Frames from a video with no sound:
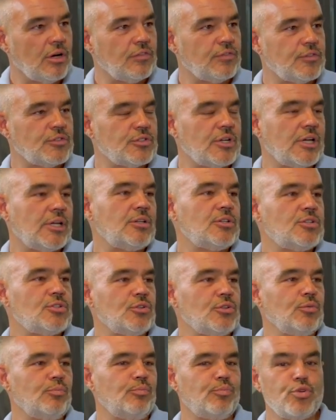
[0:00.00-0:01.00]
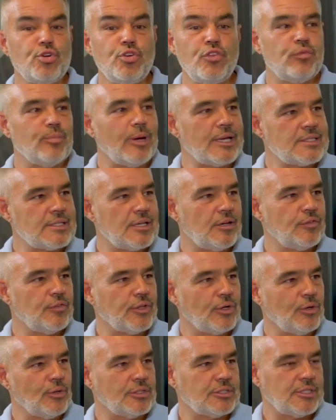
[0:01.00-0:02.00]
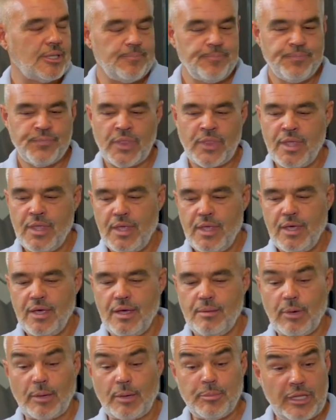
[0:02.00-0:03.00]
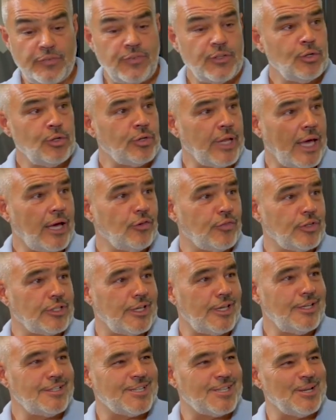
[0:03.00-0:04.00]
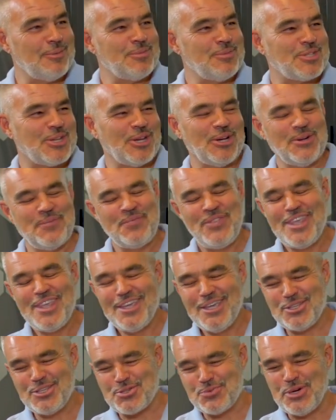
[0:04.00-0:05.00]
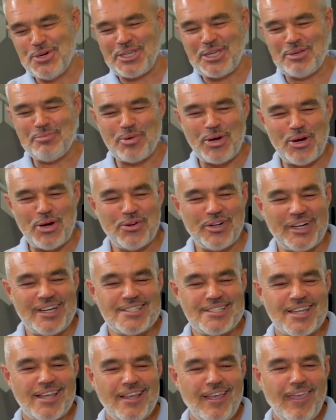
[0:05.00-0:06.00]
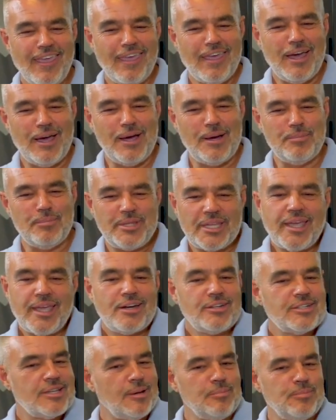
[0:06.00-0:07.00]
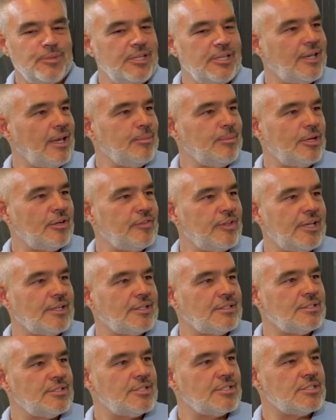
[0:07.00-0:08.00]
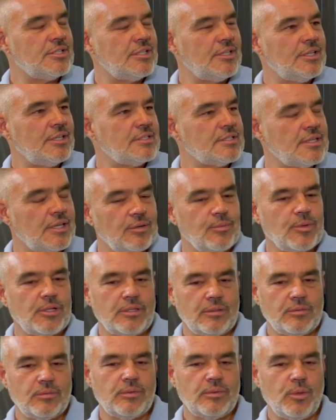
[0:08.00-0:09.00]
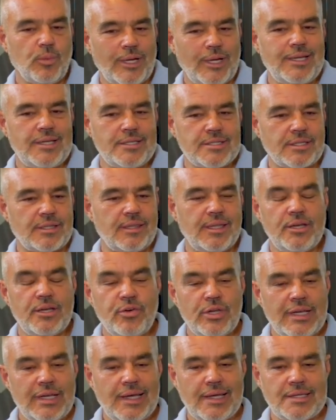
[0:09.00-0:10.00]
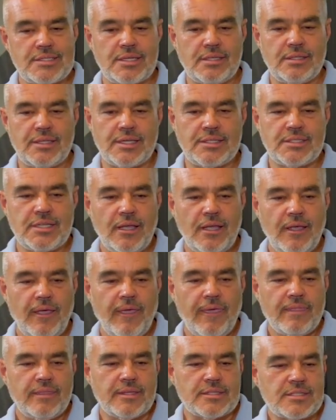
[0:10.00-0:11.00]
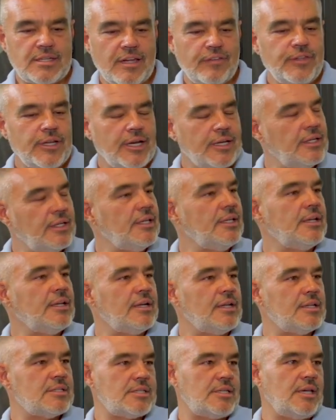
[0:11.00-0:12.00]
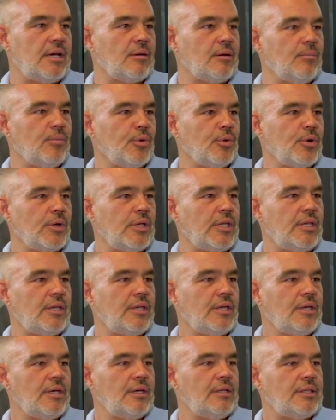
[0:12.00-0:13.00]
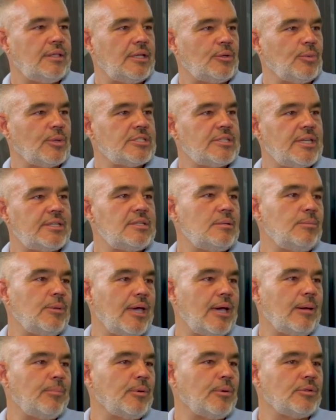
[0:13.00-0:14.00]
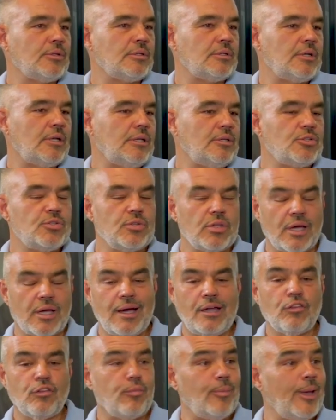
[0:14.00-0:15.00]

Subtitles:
of trying to prove myself the whole time. I'm definitely not out of it yet, so it's a work in progress. But the character company came out of that, just sitting and saying, well, what is it? And then realizing that the stuff that I needed as a young boy that was setting me up into the kind of